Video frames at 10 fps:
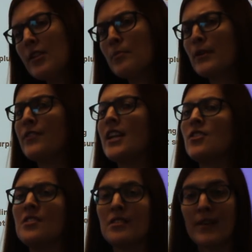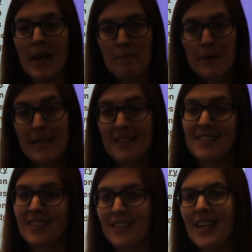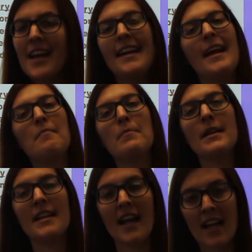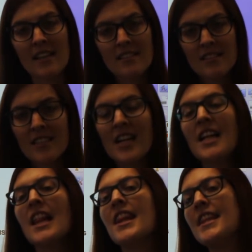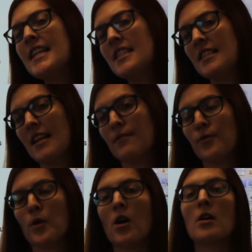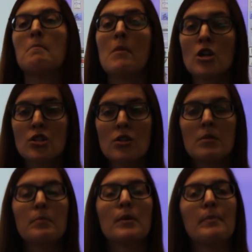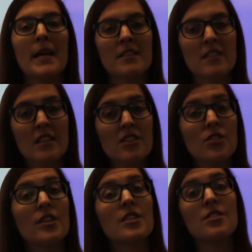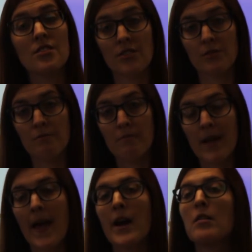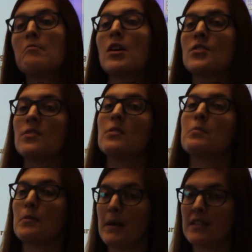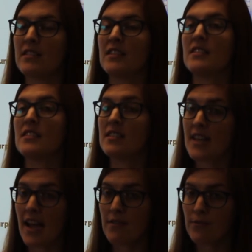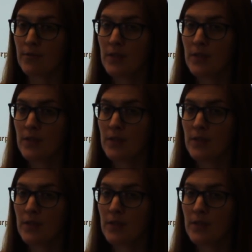the abbreviations of MPC and MPS. These stand for our marginal propensity to consume and our marginal propensity to save,